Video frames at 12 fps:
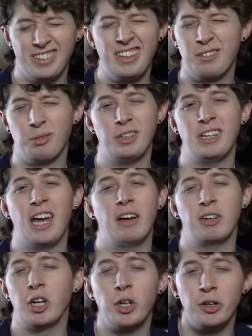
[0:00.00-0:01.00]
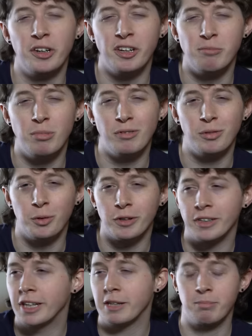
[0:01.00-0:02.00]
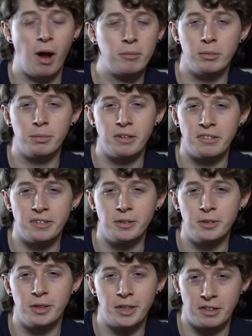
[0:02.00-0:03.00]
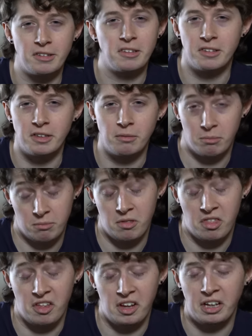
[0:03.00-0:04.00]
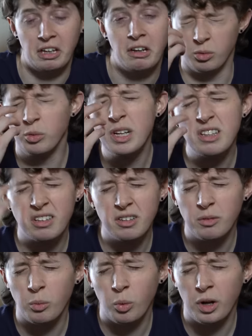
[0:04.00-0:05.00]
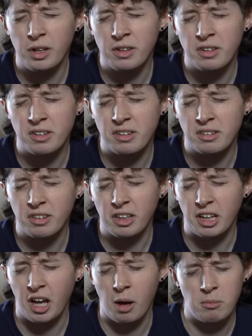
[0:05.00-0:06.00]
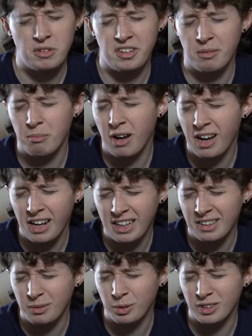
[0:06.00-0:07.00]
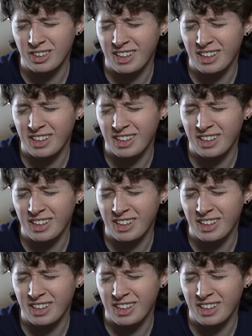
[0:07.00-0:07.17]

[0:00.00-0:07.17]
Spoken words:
or at least one you haven't heard of before. It's probably still an existing thing. Recent ones that come to mind were